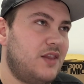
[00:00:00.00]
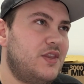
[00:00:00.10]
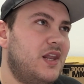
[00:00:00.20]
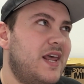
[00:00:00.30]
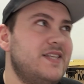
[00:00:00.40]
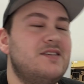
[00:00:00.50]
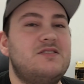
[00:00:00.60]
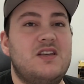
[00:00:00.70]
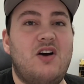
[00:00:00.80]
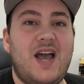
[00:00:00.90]
latest
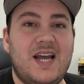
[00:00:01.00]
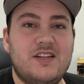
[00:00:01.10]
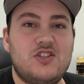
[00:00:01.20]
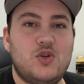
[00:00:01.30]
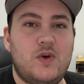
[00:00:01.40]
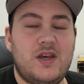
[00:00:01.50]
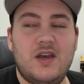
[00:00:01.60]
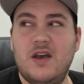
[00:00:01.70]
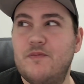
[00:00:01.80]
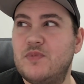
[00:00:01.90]
thing I added to it
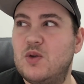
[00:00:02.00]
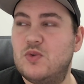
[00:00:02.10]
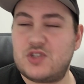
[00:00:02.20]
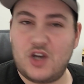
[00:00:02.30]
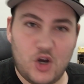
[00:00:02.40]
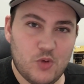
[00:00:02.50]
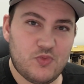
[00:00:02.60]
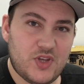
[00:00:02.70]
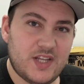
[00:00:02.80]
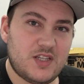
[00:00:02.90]
was a home
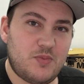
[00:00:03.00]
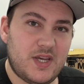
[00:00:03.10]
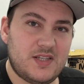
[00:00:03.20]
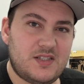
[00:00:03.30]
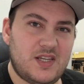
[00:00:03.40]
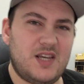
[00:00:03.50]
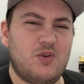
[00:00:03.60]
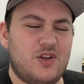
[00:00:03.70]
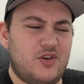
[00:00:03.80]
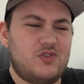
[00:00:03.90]
theater PC, one
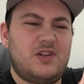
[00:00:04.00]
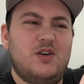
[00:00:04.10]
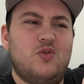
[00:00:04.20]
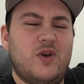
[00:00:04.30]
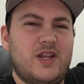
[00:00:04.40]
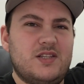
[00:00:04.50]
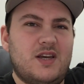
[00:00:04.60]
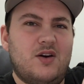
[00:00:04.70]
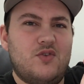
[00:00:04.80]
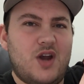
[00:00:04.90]
of those little
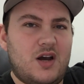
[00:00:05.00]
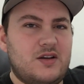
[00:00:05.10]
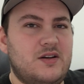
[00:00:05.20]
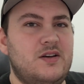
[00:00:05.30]
Intel NUC,